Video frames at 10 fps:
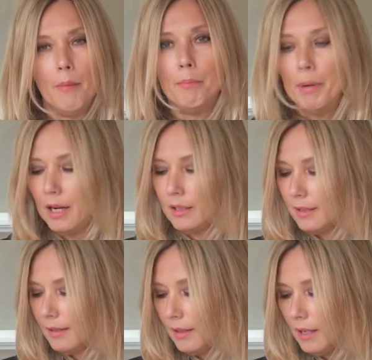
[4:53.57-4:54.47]

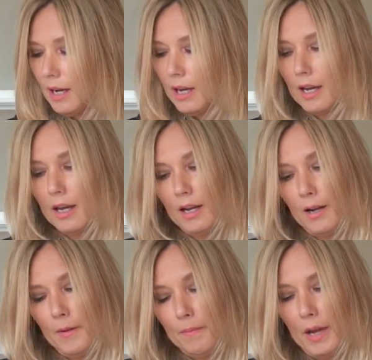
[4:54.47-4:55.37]
But
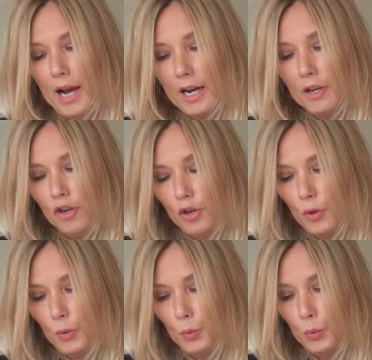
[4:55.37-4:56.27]
I
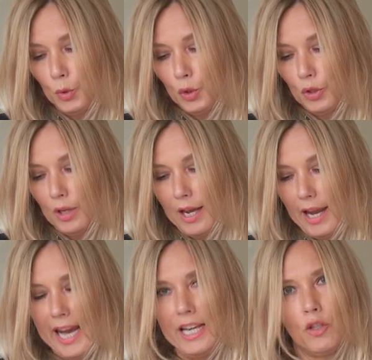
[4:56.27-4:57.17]
use
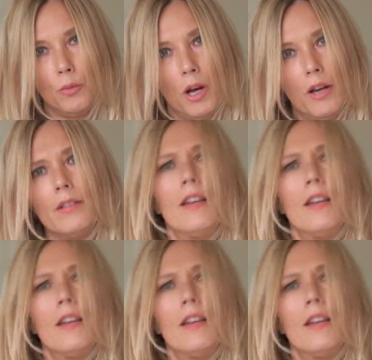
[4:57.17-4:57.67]
Ainsworth,